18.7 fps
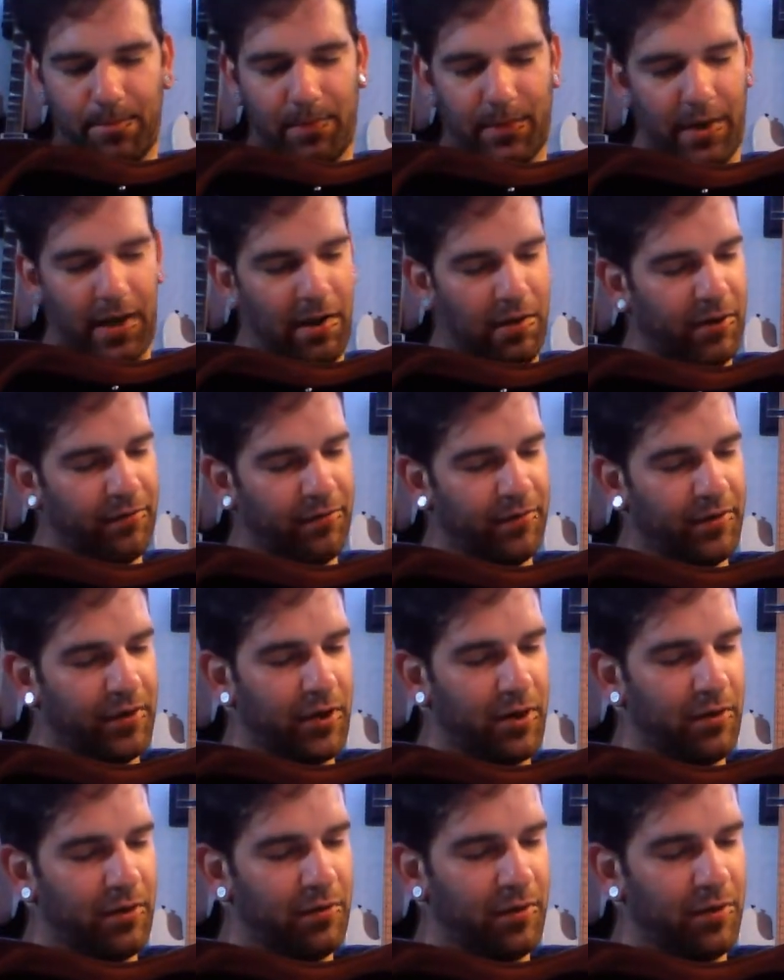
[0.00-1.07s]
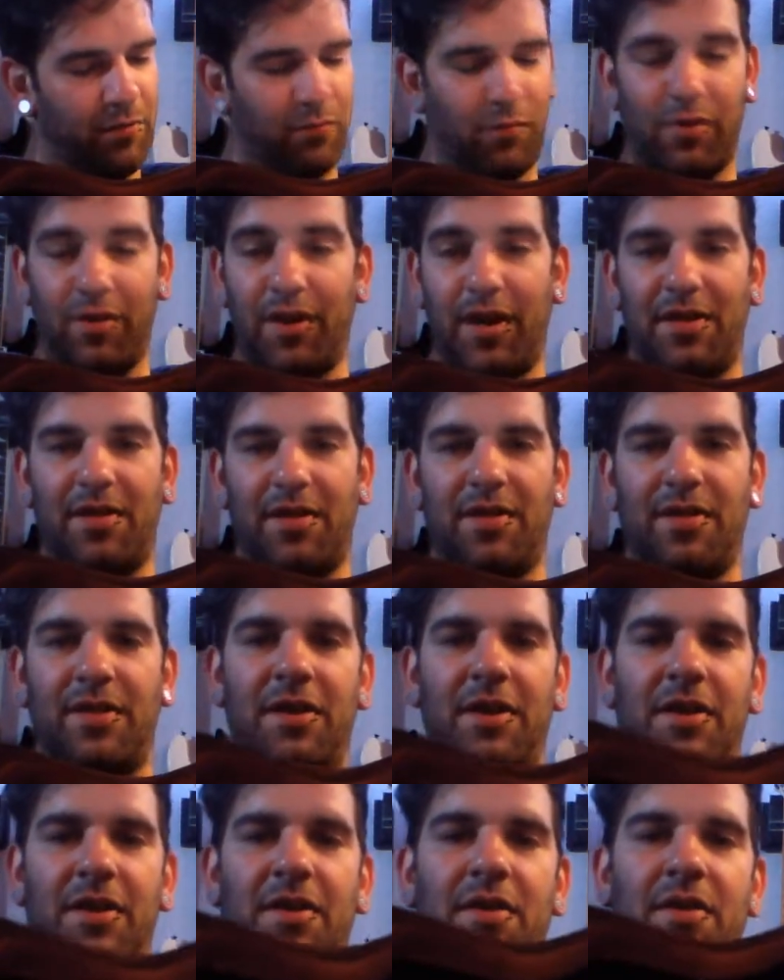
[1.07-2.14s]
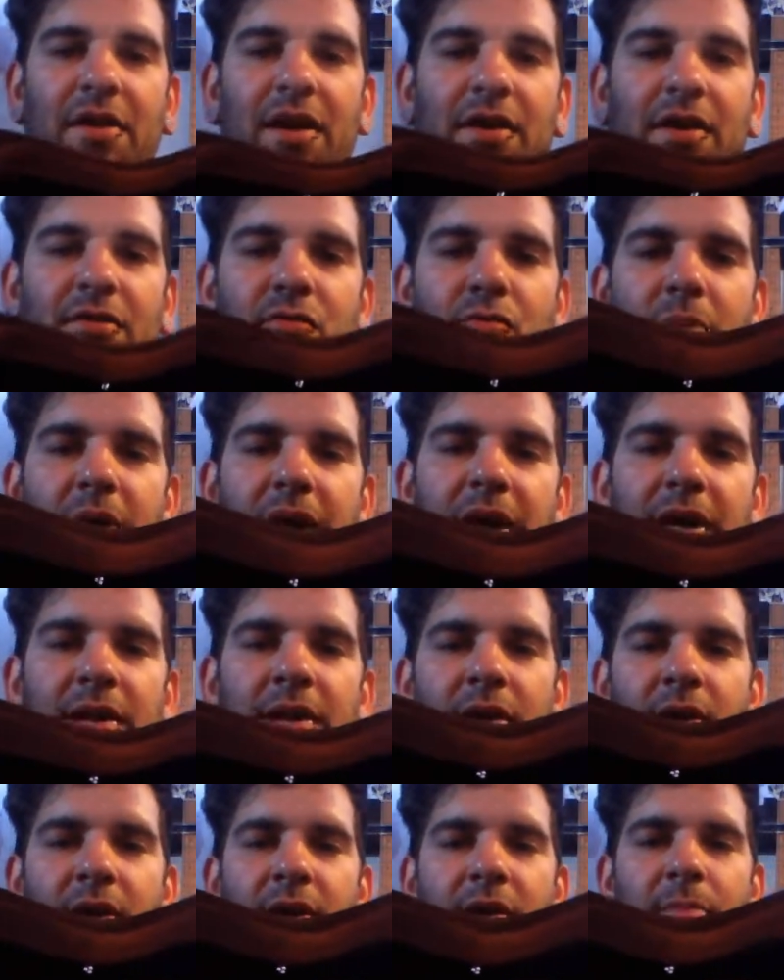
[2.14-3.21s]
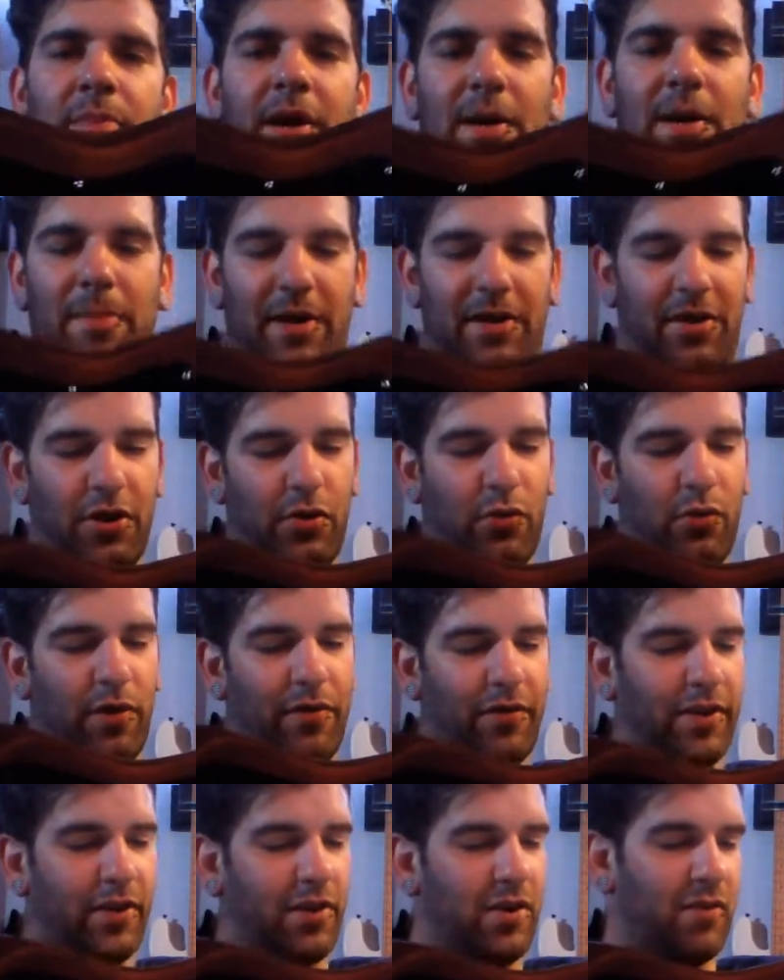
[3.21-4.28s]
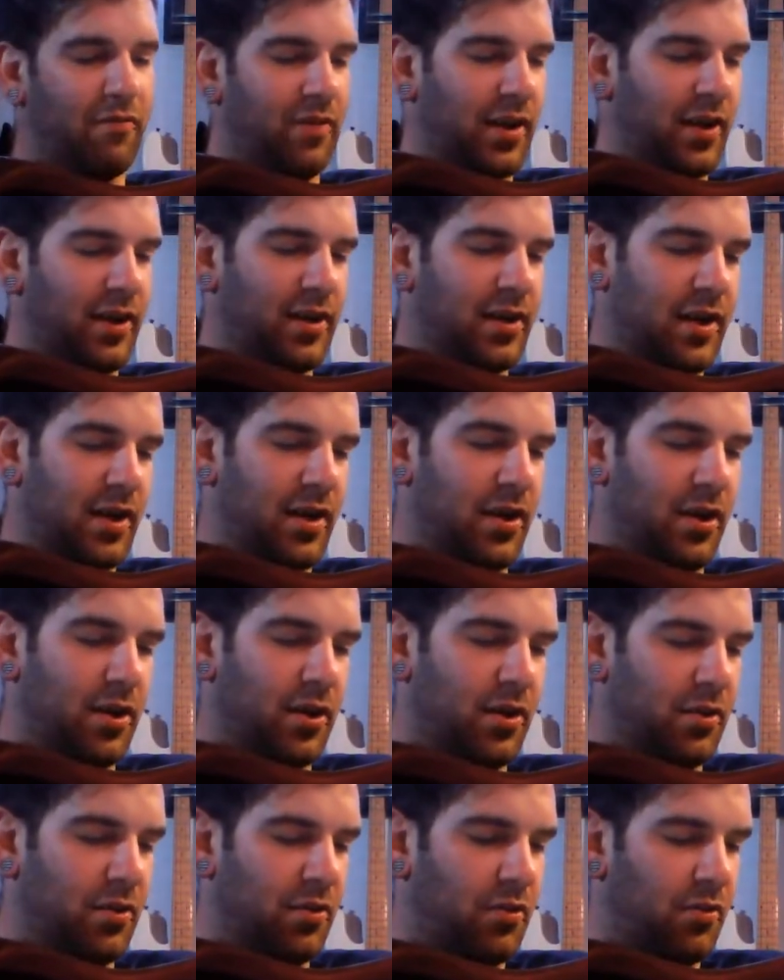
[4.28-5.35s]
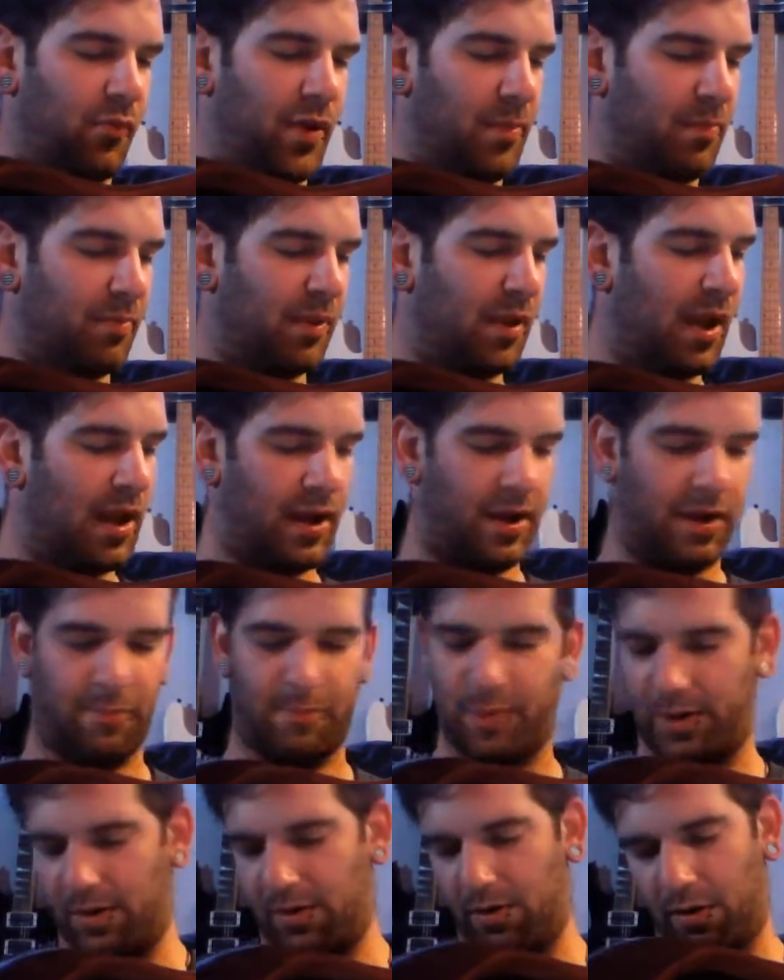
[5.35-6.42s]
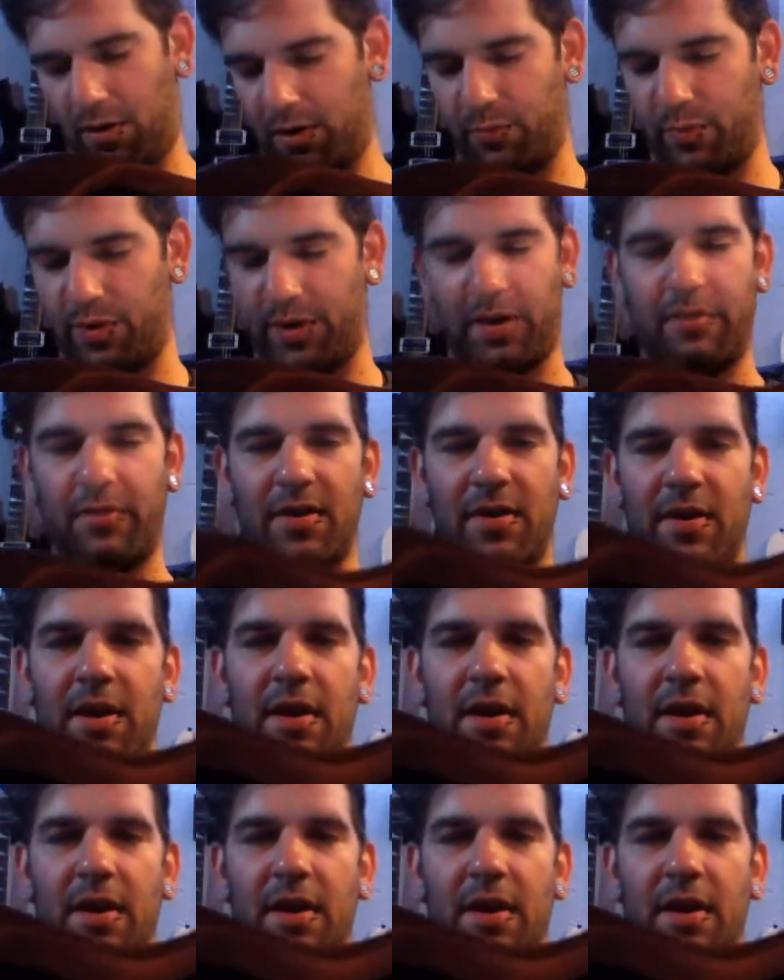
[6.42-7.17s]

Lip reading: I don't even know. It's really nice and thin. Not too bad. Probably about the equivalent of like a 3-ply pickguard, whatever.